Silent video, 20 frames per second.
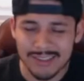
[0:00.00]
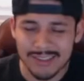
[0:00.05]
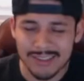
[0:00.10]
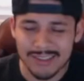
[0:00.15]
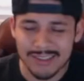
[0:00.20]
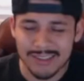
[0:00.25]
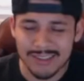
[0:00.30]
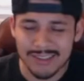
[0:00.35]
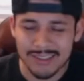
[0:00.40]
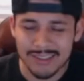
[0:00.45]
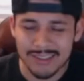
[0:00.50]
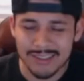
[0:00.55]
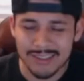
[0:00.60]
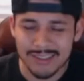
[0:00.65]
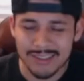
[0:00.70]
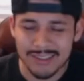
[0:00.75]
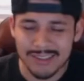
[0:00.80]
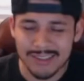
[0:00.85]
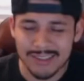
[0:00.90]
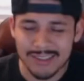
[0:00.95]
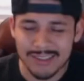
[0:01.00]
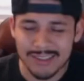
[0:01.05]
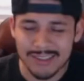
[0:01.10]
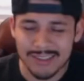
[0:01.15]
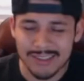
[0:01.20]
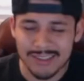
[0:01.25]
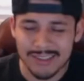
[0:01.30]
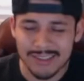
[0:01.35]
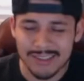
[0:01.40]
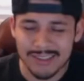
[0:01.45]

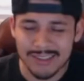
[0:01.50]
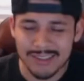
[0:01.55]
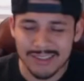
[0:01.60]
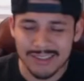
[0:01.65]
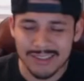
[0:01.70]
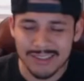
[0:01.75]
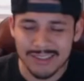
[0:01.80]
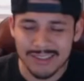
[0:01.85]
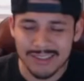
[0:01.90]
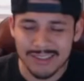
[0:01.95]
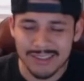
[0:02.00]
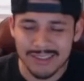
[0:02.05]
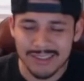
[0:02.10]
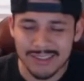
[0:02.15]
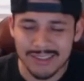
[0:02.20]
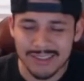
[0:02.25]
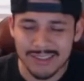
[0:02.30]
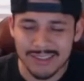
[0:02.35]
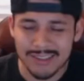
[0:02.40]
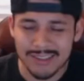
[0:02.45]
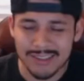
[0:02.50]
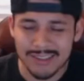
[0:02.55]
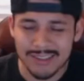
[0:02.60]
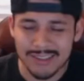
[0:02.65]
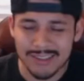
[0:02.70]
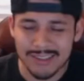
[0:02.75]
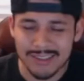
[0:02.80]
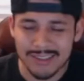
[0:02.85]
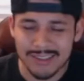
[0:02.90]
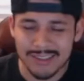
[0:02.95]

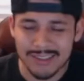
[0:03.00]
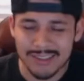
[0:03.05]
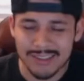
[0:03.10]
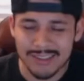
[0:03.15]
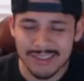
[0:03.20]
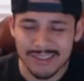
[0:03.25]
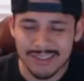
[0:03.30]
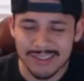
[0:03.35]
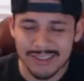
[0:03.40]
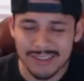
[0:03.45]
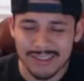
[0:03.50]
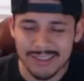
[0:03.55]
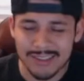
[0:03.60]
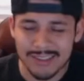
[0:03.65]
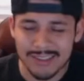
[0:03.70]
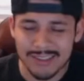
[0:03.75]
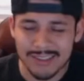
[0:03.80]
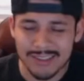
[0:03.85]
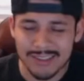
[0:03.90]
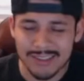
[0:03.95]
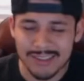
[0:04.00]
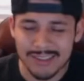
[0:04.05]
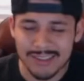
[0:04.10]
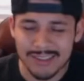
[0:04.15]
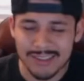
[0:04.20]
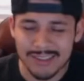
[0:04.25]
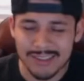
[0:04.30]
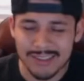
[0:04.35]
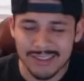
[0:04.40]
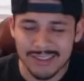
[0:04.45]

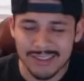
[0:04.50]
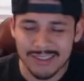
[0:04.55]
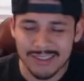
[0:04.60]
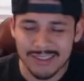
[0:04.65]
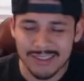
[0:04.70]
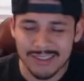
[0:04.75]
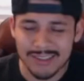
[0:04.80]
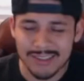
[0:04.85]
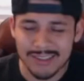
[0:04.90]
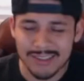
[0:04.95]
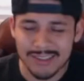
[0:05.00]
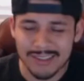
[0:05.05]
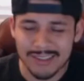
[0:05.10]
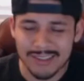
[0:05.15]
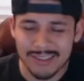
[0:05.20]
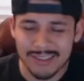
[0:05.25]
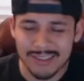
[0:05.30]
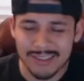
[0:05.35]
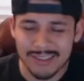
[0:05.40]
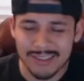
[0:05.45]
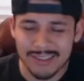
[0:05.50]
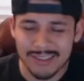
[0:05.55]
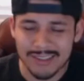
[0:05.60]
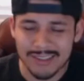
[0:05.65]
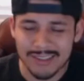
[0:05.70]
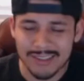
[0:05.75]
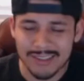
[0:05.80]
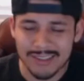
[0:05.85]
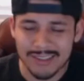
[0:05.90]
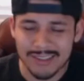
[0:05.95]

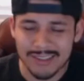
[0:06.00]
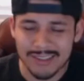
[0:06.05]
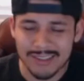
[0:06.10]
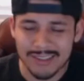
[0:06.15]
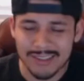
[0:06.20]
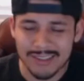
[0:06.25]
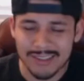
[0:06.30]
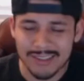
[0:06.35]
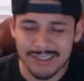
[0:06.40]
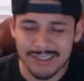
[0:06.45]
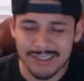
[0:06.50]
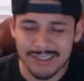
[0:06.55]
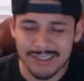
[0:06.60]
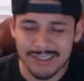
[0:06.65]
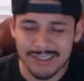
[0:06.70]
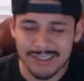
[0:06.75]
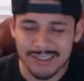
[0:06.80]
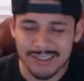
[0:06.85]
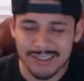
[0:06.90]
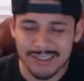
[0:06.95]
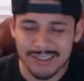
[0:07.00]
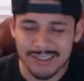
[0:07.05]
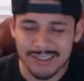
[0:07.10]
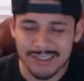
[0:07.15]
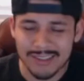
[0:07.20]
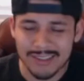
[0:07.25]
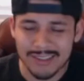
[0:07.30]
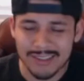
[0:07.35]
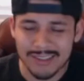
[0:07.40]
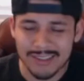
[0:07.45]

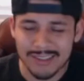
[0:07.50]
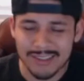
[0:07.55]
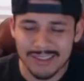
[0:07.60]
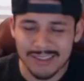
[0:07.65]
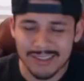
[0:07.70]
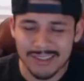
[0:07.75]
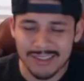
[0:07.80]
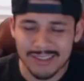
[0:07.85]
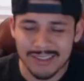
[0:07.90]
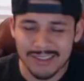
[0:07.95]
[no speech]